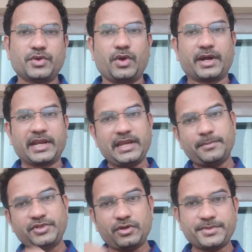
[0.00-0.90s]
So
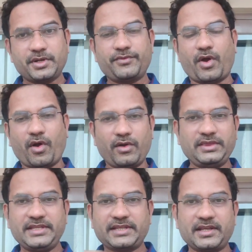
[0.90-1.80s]
reabsorption of
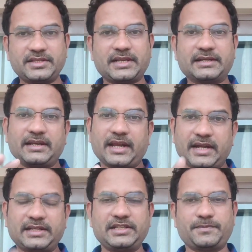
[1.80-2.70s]
all these ions occur
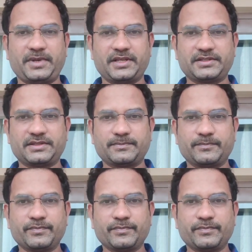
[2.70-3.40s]
at this place.